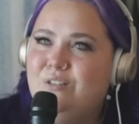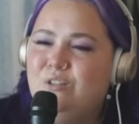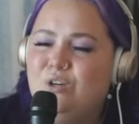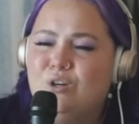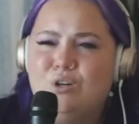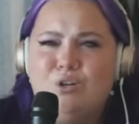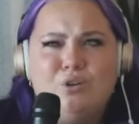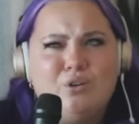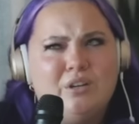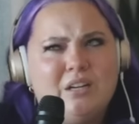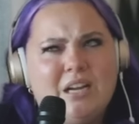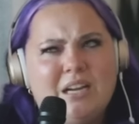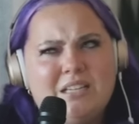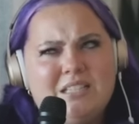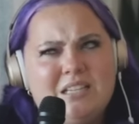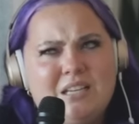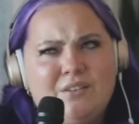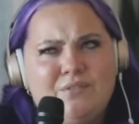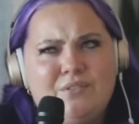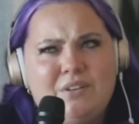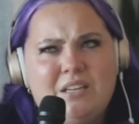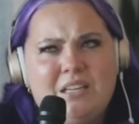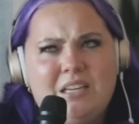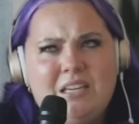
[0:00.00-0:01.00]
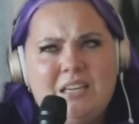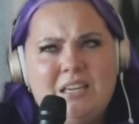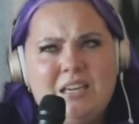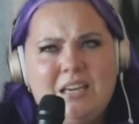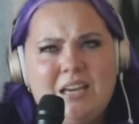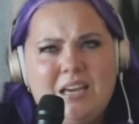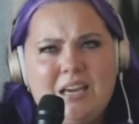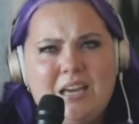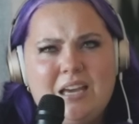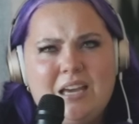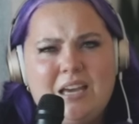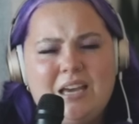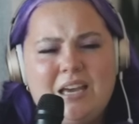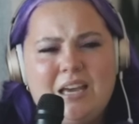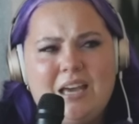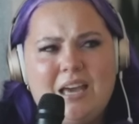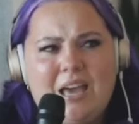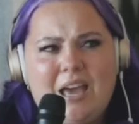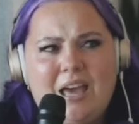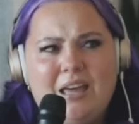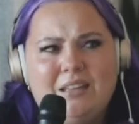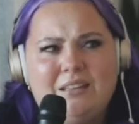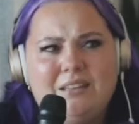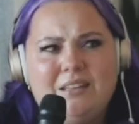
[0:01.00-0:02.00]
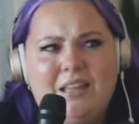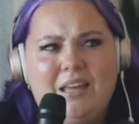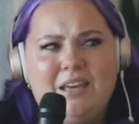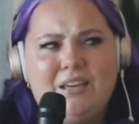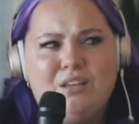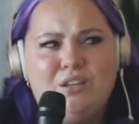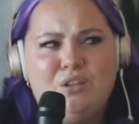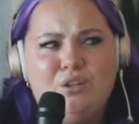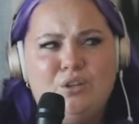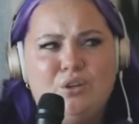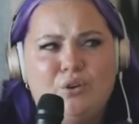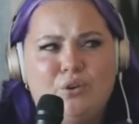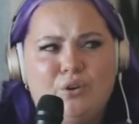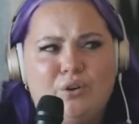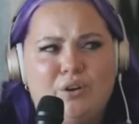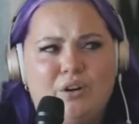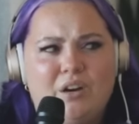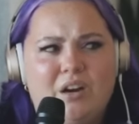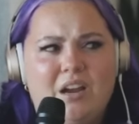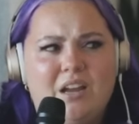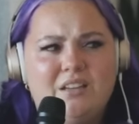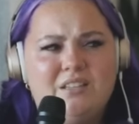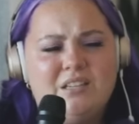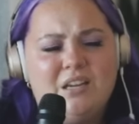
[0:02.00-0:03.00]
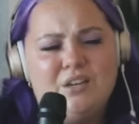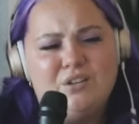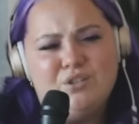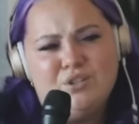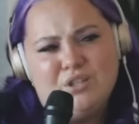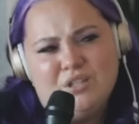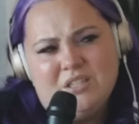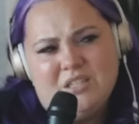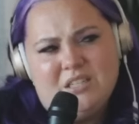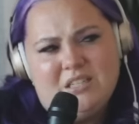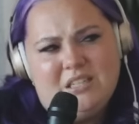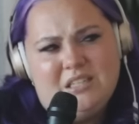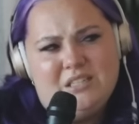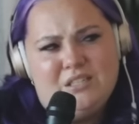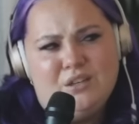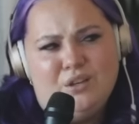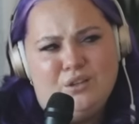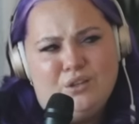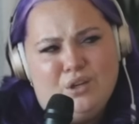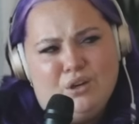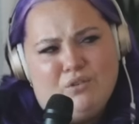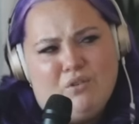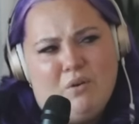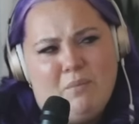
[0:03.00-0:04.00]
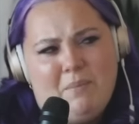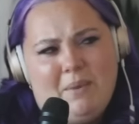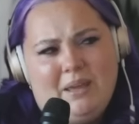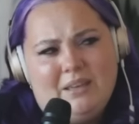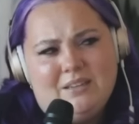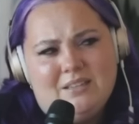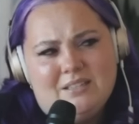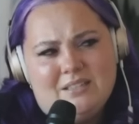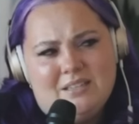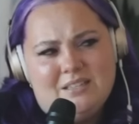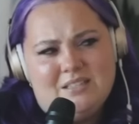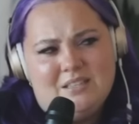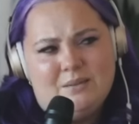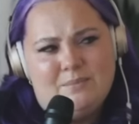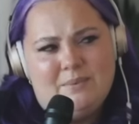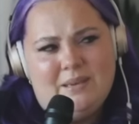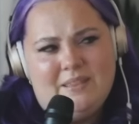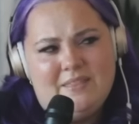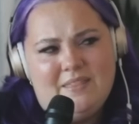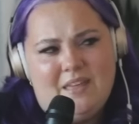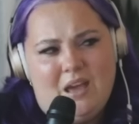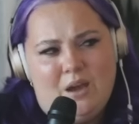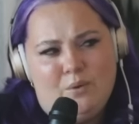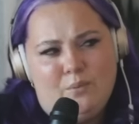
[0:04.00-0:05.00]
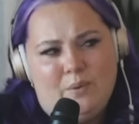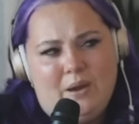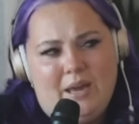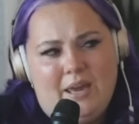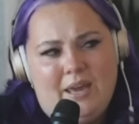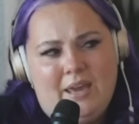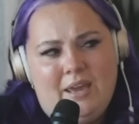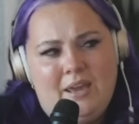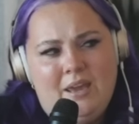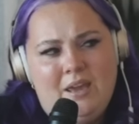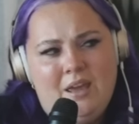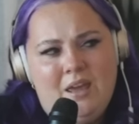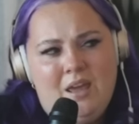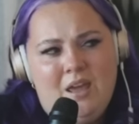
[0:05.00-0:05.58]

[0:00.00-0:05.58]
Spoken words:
creativity and like your attention to detail, your romanticism in that way,